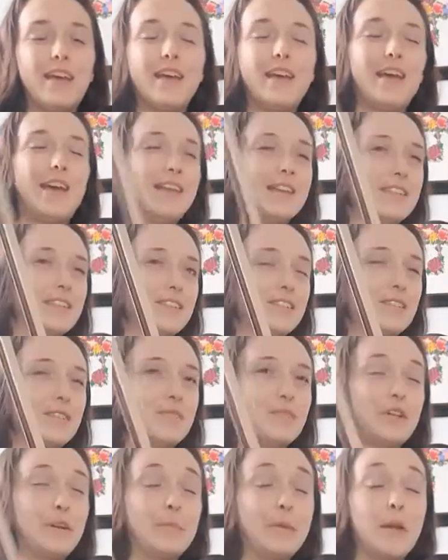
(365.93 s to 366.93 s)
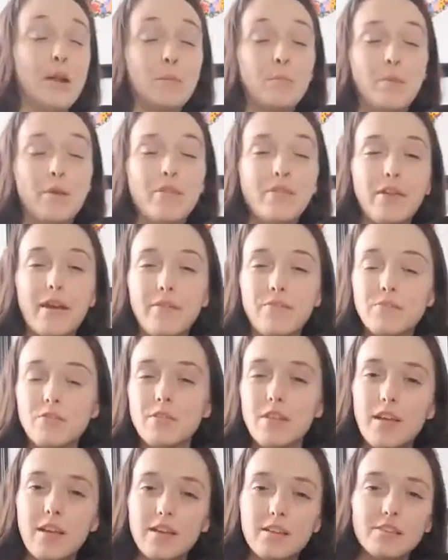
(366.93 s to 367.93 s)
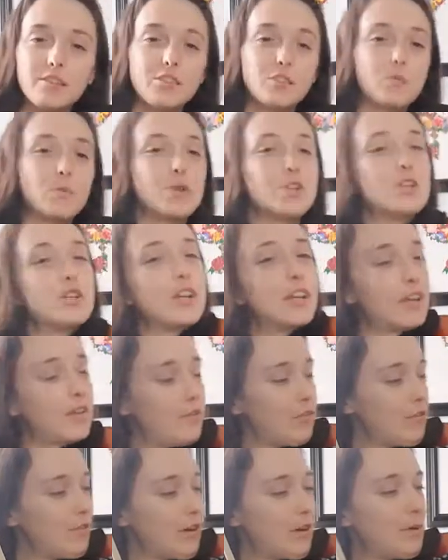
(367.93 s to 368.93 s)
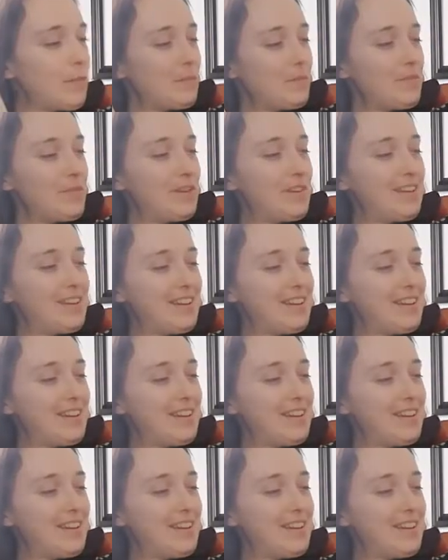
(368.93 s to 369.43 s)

And for about a month after that, switching from